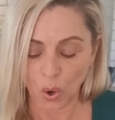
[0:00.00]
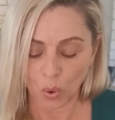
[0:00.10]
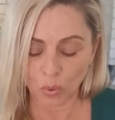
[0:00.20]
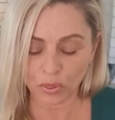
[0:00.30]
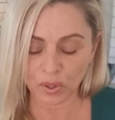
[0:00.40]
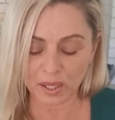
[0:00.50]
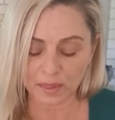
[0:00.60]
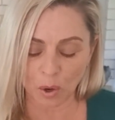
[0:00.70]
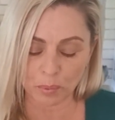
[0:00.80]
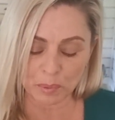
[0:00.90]
or think
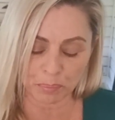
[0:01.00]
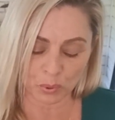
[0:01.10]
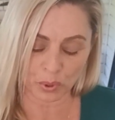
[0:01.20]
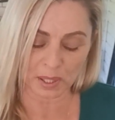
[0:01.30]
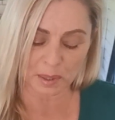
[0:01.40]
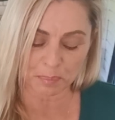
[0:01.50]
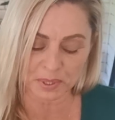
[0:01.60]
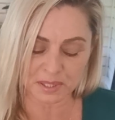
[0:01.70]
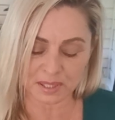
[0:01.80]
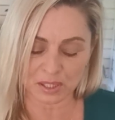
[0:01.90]
they'll be put in a
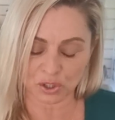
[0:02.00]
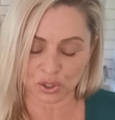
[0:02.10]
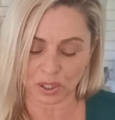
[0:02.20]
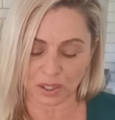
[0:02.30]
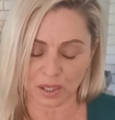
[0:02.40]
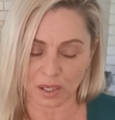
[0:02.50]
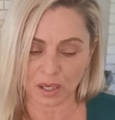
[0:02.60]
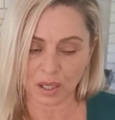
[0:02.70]
position